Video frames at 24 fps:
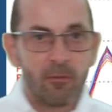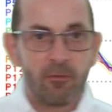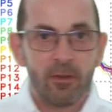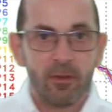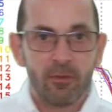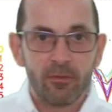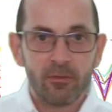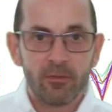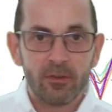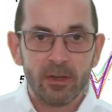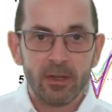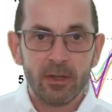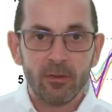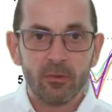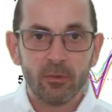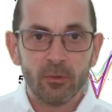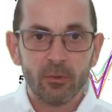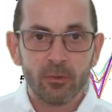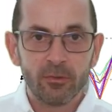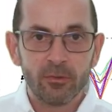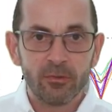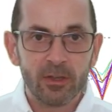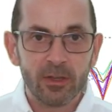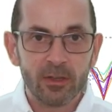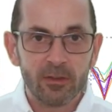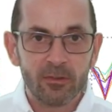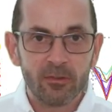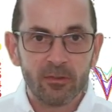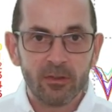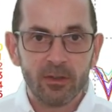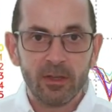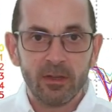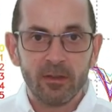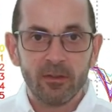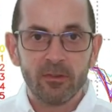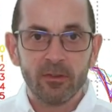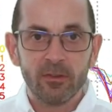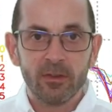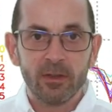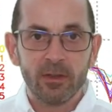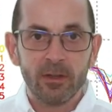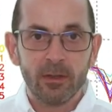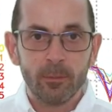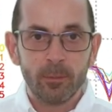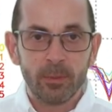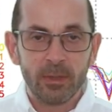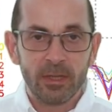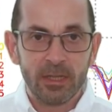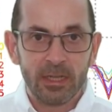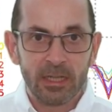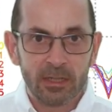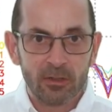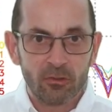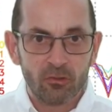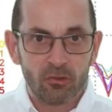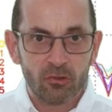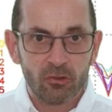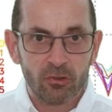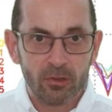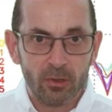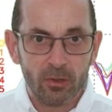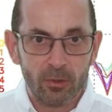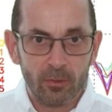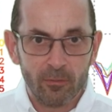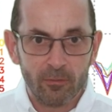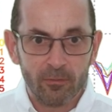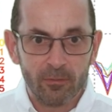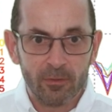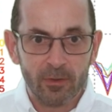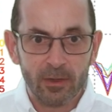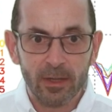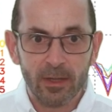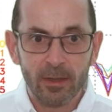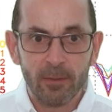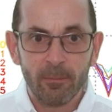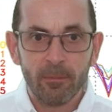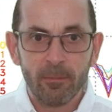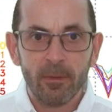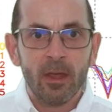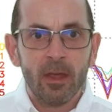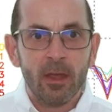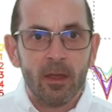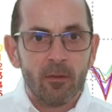15s or 16s are being shown there.